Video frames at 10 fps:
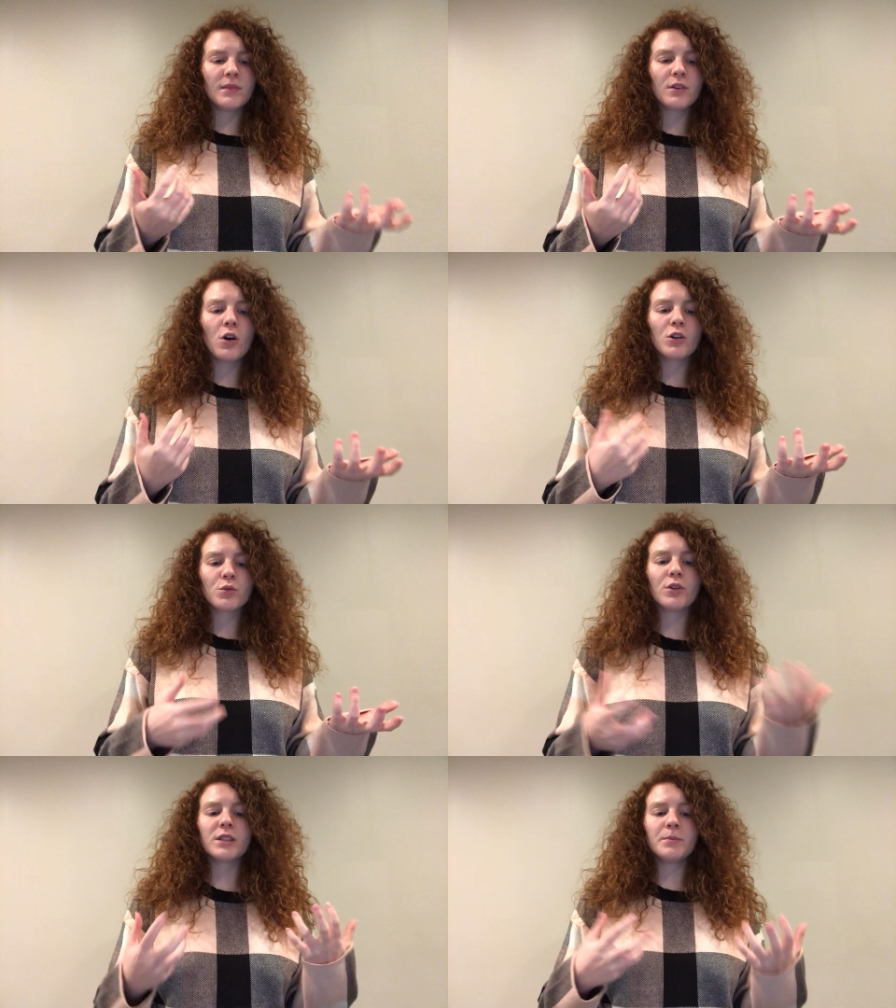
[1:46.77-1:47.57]

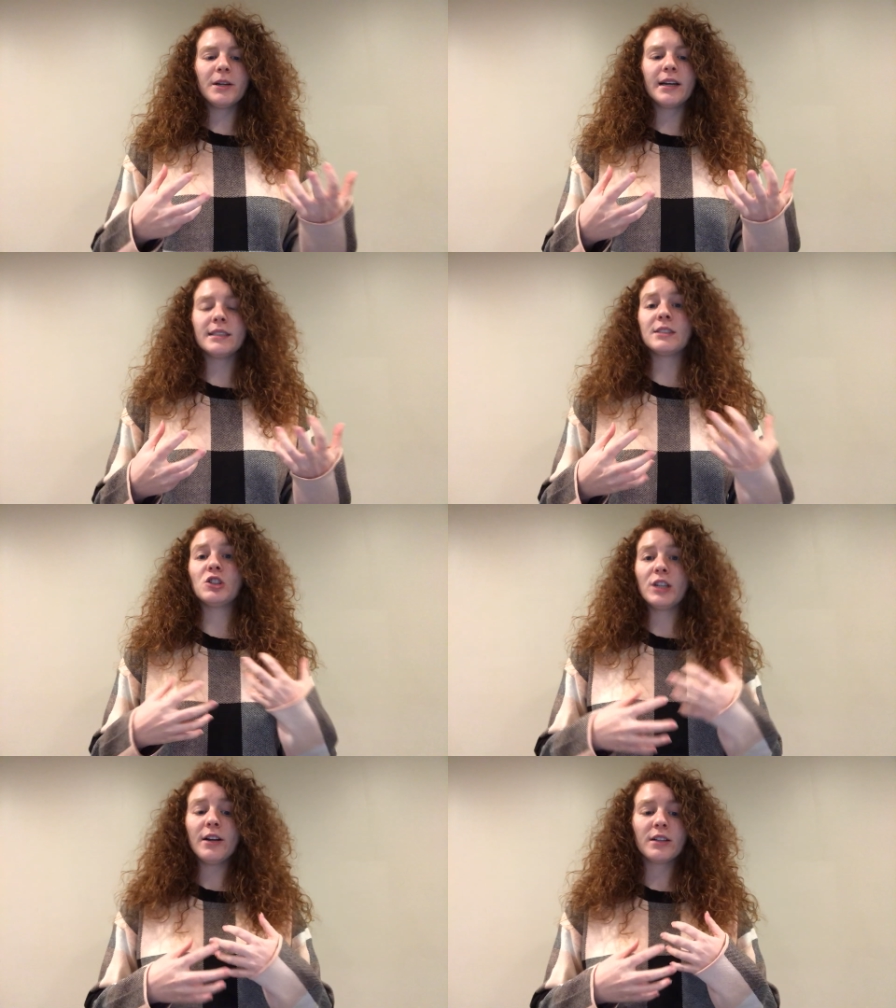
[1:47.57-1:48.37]
cultural experience and
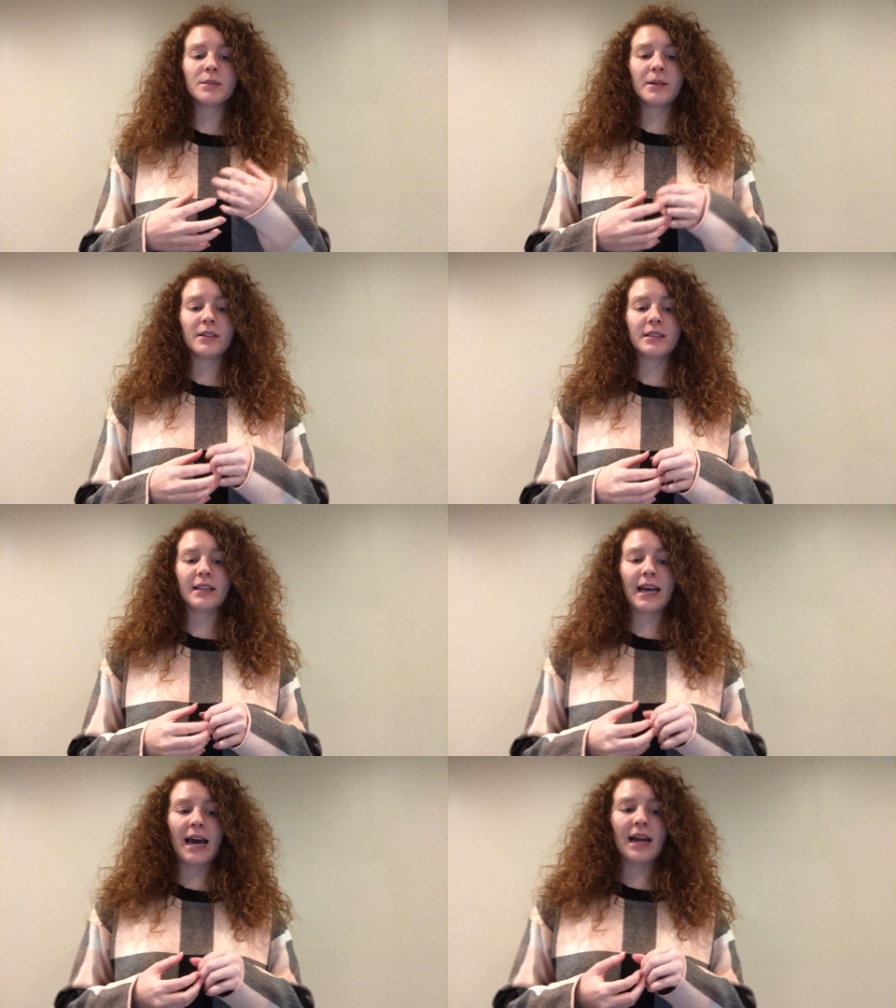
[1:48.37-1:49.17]
shared experience that
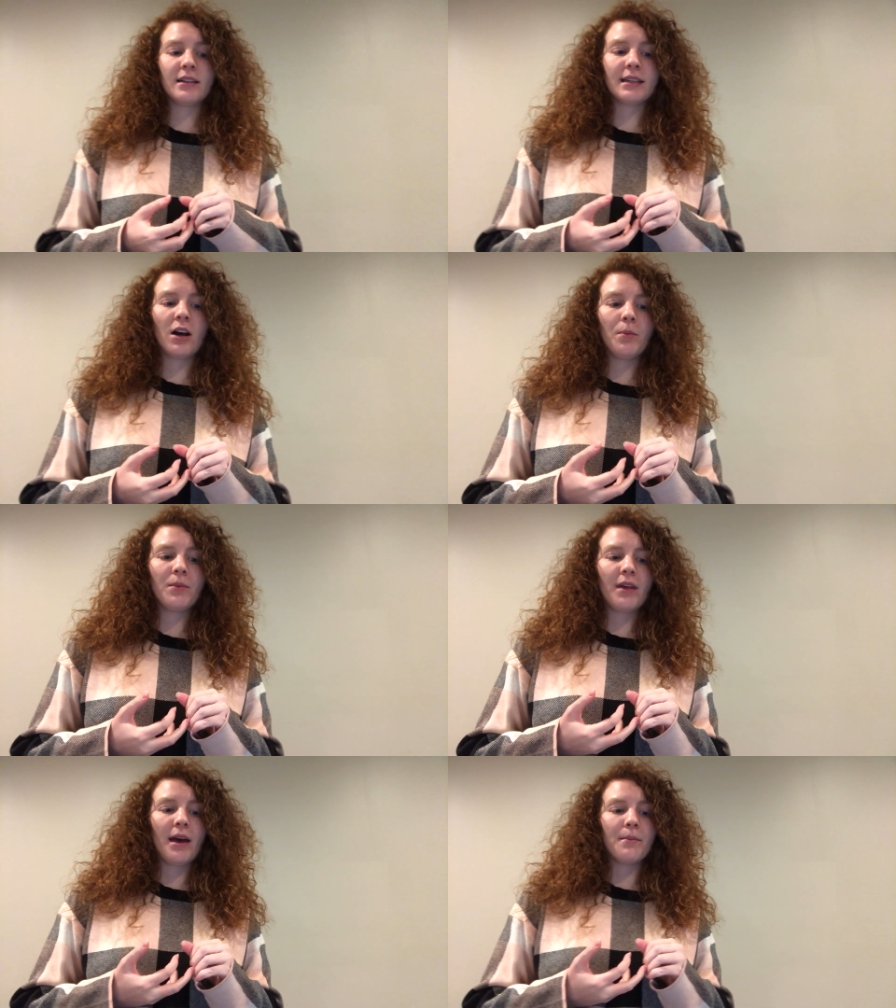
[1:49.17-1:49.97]
they had to
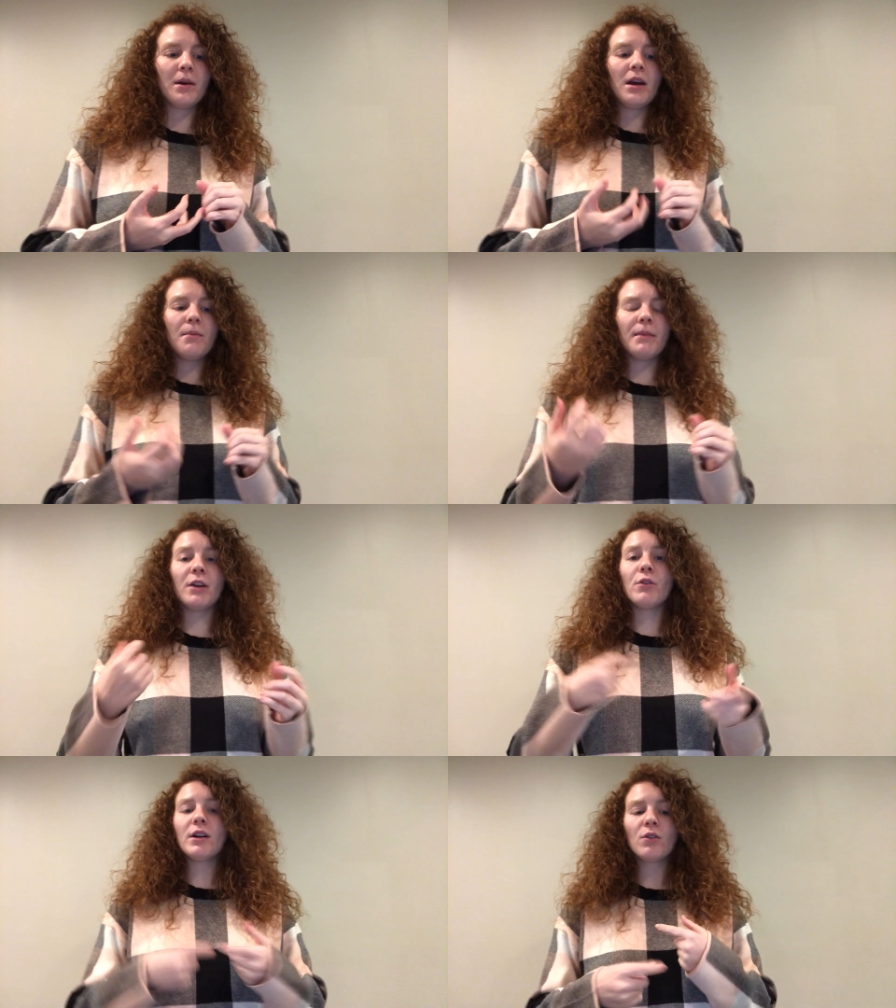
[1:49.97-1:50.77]
help them
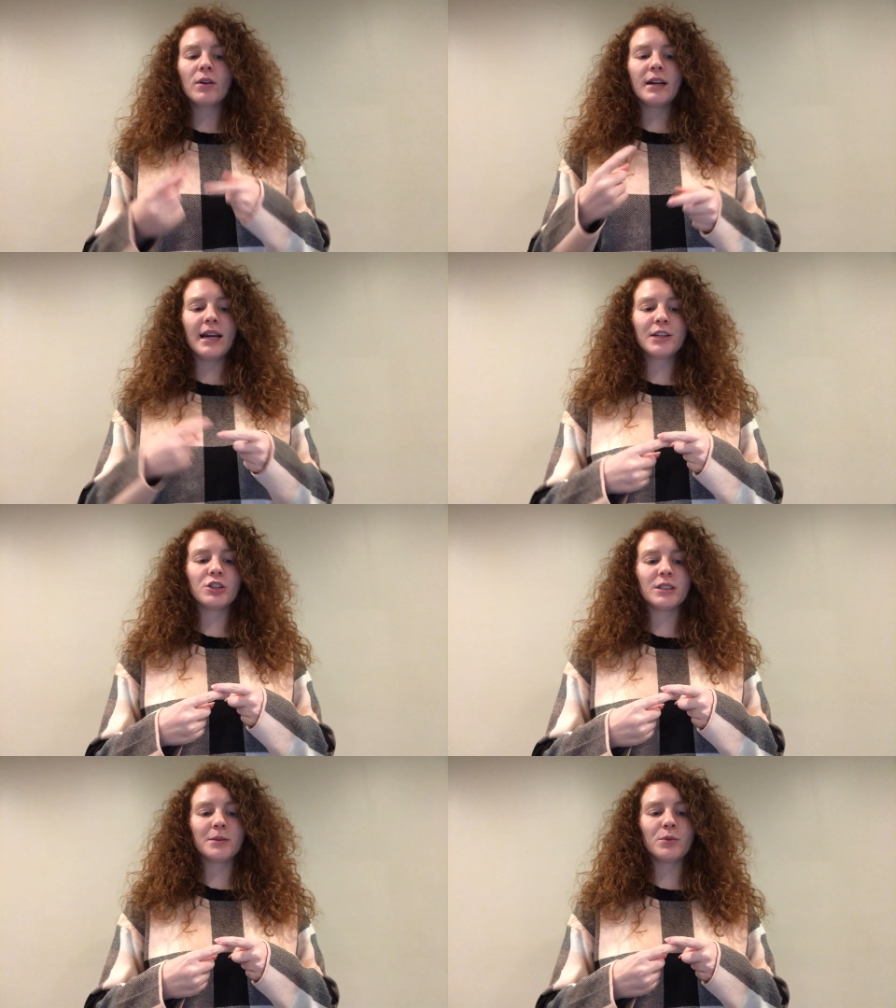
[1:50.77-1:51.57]
make critical
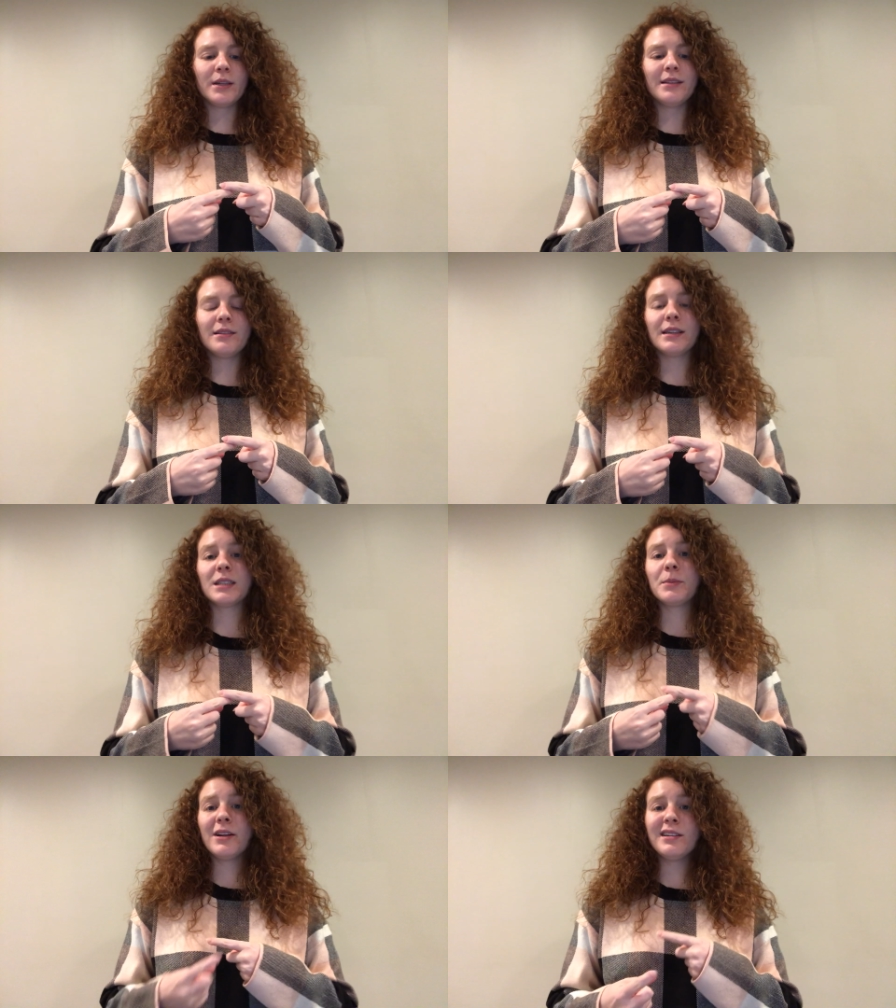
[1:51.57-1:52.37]
connections between the
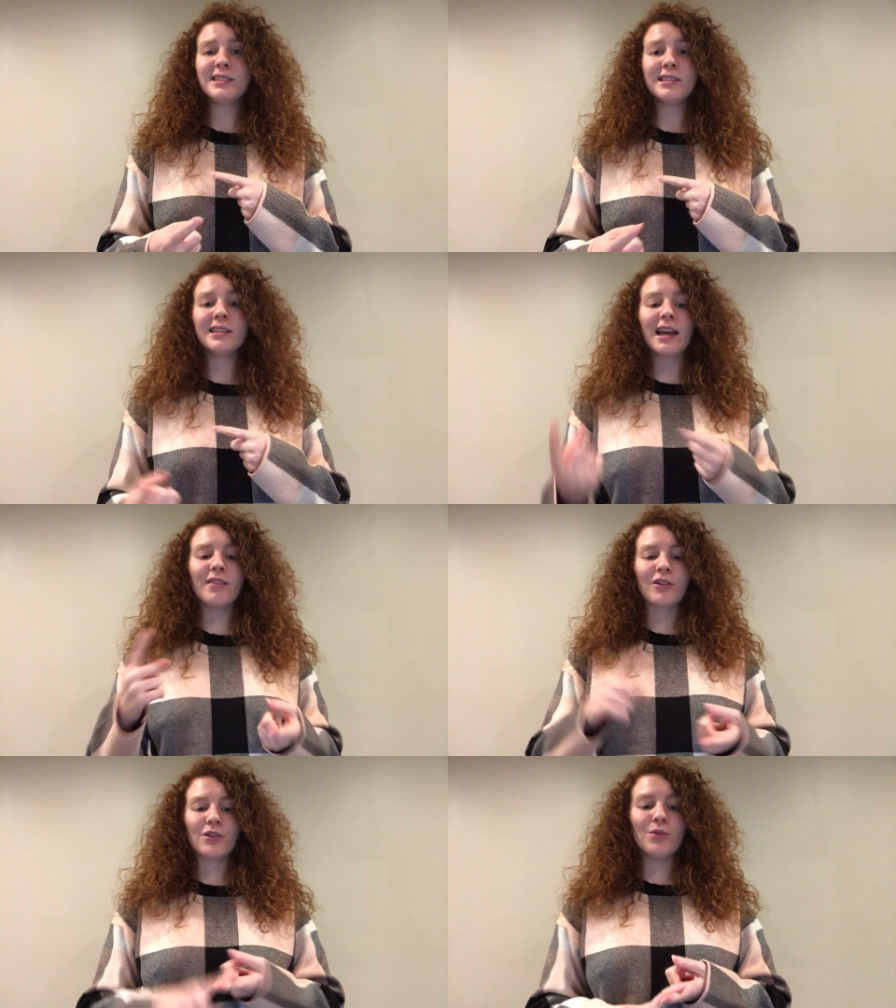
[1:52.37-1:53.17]
experiences and
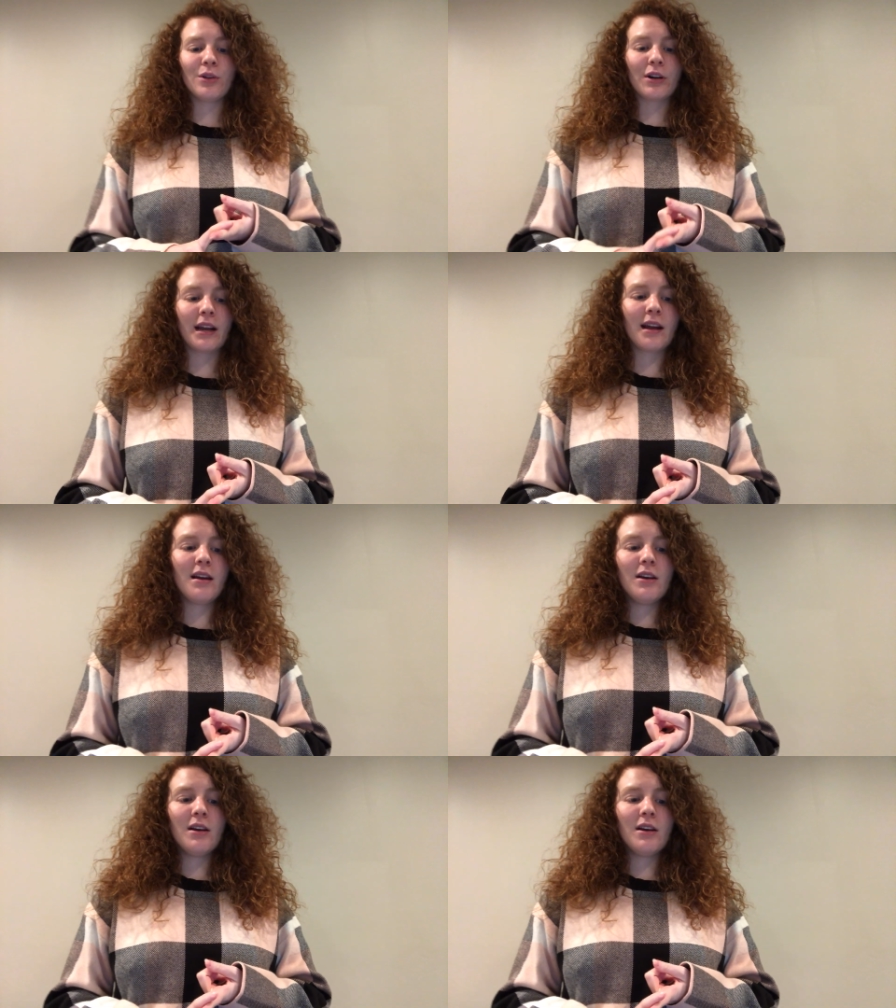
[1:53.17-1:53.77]
their new learning.